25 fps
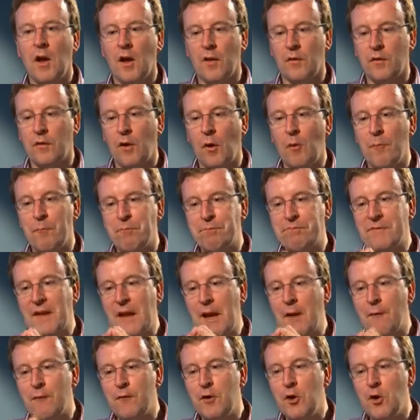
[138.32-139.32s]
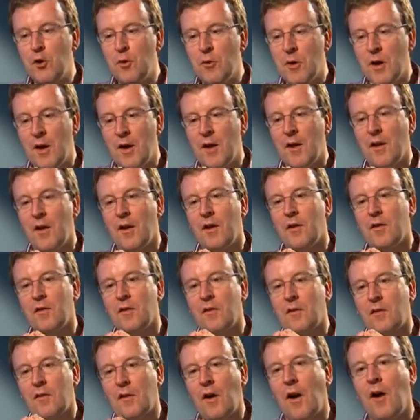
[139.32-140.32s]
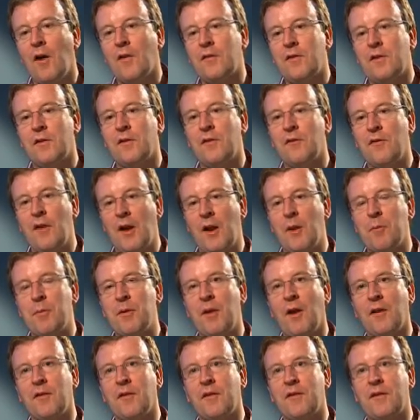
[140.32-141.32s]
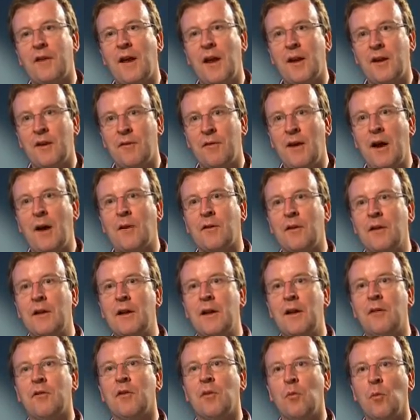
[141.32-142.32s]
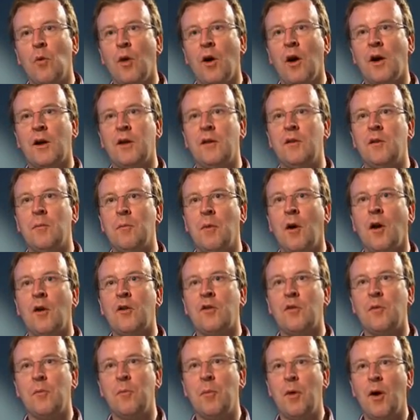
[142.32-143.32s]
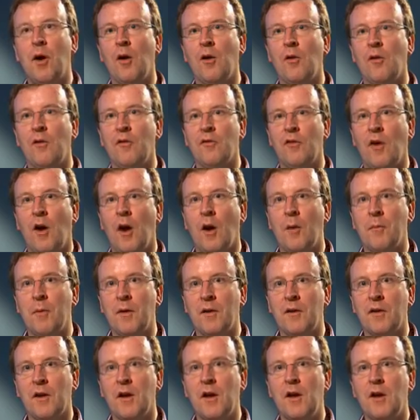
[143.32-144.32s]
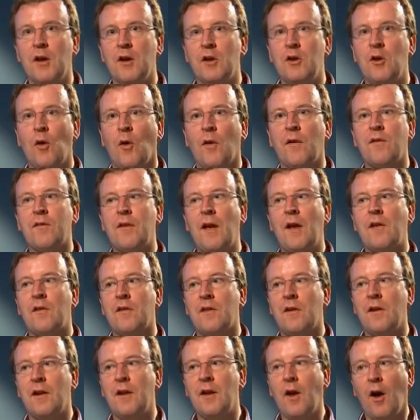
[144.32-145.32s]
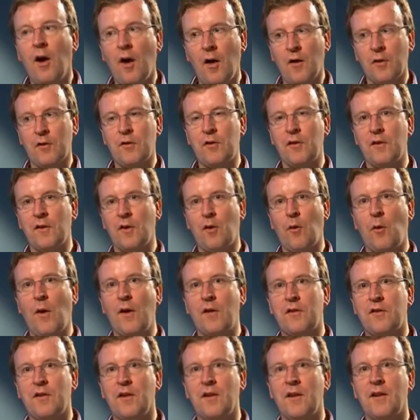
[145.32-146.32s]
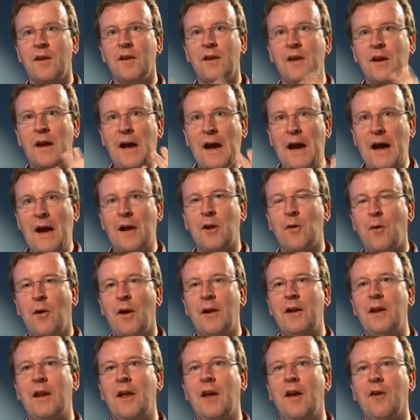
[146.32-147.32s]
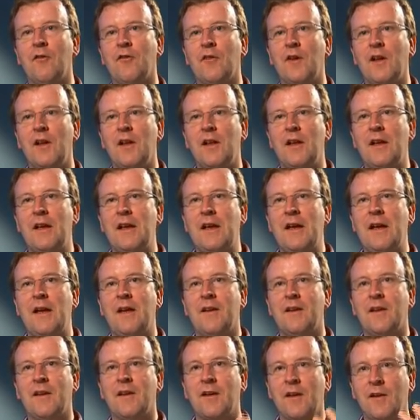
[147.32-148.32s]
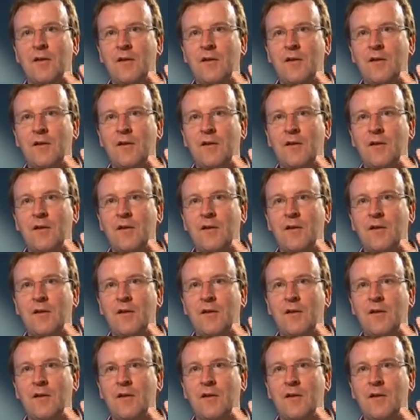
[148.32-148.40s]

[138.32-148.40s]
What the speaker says: And so if you start to develop an understanding of how to live and work in the Martian polar environment, you're essentially answering the question, how do I live in an